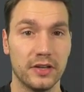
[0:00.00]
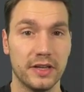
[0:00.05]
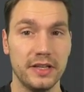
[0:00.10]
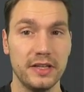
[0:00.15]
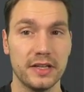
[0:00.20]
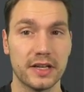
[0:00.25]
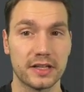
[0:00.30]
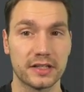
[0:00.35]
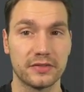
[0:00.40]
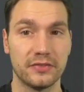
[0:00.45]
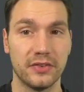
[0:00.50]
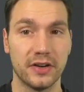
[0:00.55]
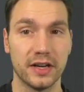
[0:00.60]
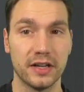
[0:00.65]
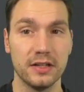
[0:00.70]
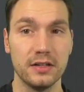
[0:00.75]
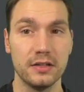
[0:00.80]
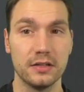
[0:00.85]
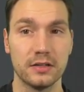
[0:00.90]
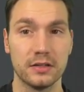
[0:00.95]
index
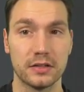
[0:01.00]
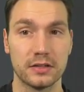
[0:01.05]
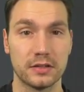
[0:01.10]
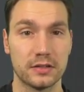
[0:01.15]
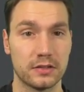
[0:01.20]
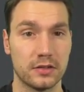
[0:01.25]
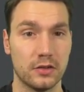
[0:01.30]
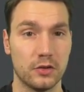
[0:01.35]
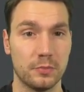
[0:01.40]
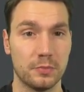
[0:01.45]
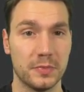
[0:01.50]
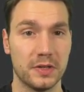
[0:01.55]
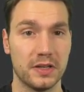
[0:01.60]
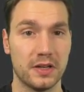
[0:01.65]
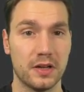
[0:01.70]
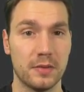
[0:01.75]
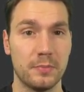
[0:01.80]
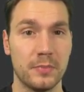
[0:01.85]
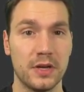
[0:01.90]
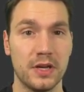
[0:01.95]
file, let's open
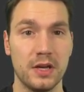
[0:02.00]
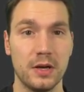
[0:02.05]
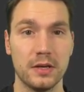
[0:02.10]
it up